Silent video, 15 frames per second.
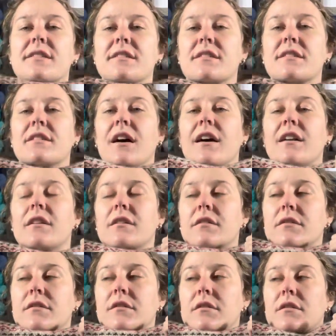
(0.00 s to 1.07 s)
is done,
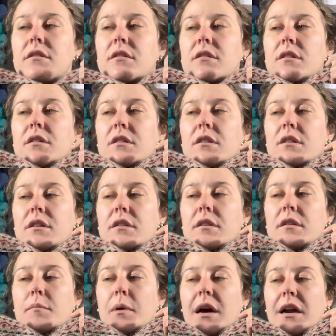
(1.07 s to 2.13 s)

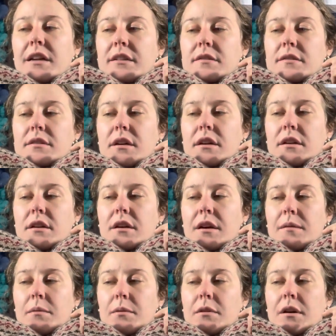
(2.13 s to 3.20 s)
the body is done,
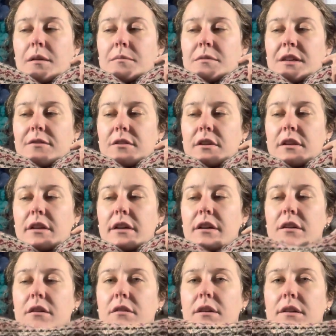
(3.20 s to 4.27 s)
I'm definitely
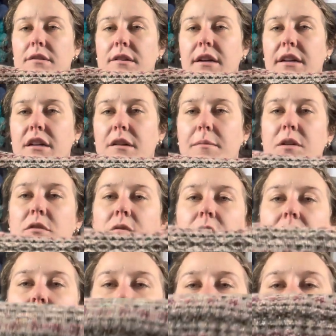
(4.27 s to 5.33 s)
like excited about
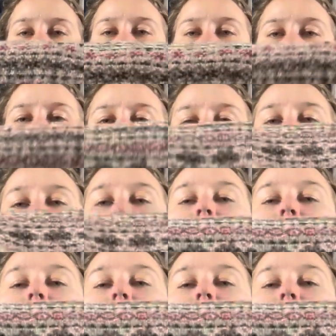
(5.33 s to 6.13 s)
doing the sleeves and stuff.